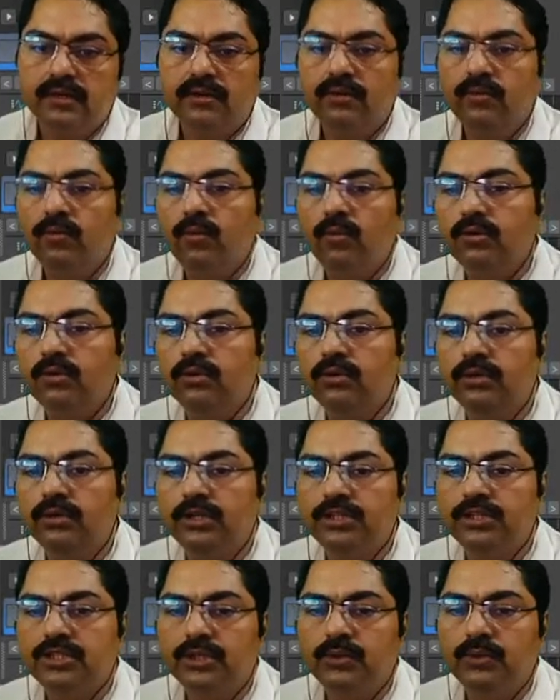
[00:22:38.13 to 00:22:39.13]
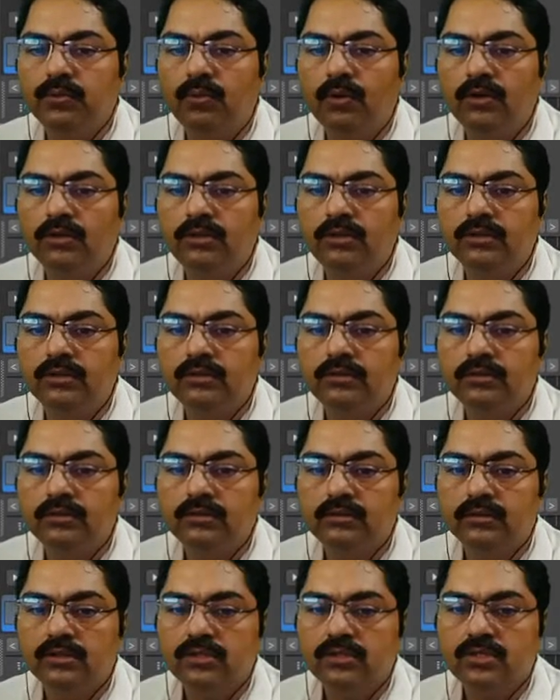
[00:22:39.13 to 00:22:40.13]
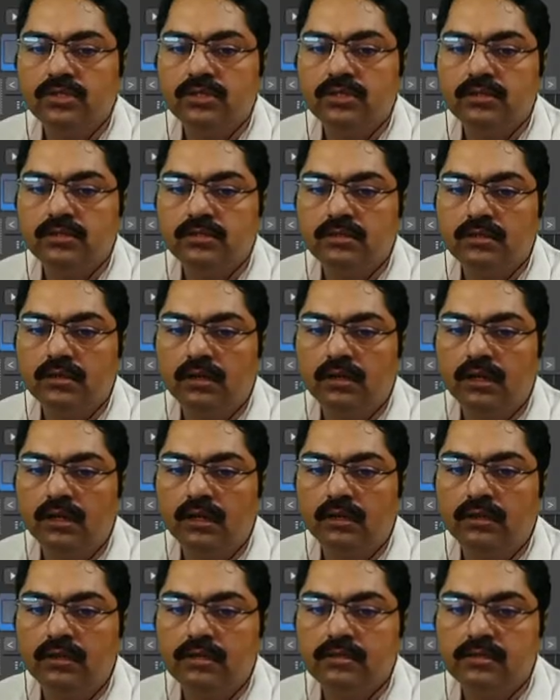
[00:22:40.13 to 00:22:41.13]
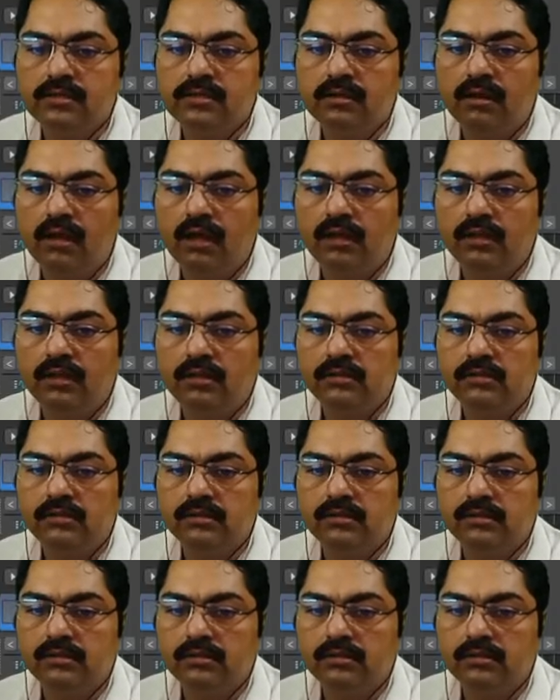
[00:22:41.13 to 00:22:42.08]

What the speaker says: what rotation you want, like this, like this.